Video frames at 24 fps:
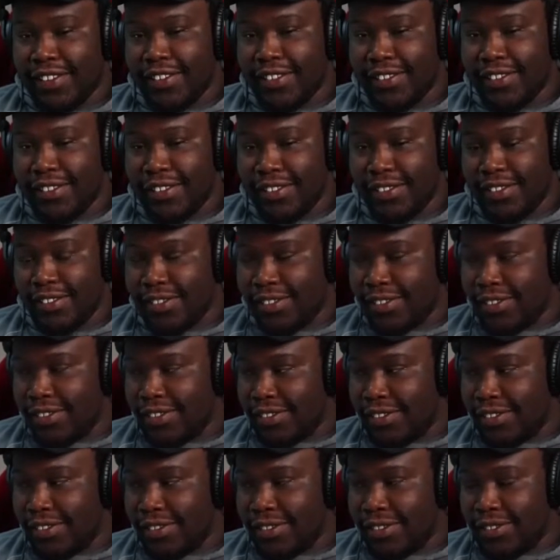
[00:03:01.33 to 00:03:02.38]

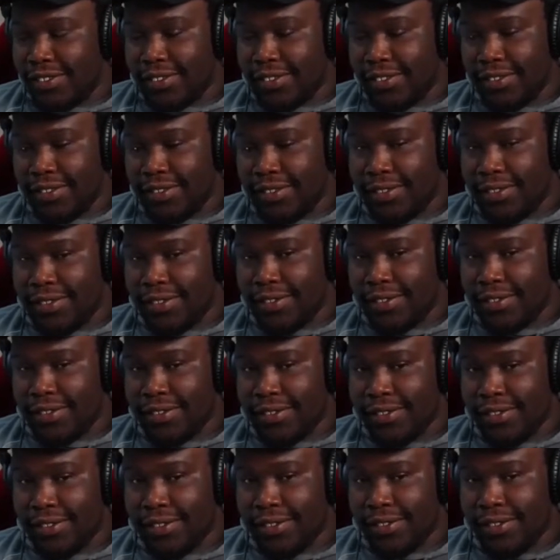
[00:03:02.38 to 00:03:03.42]

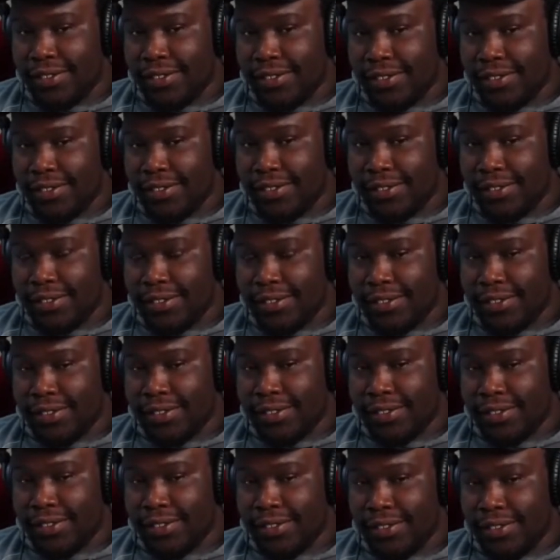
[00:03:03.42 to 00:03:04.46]

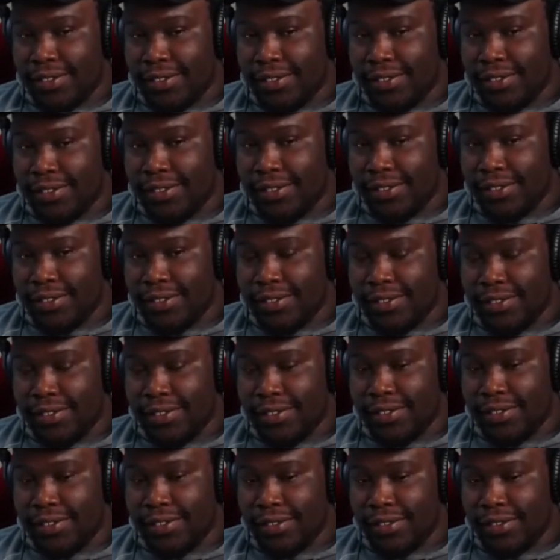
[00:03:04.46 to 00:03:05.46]
This person isn't speaking.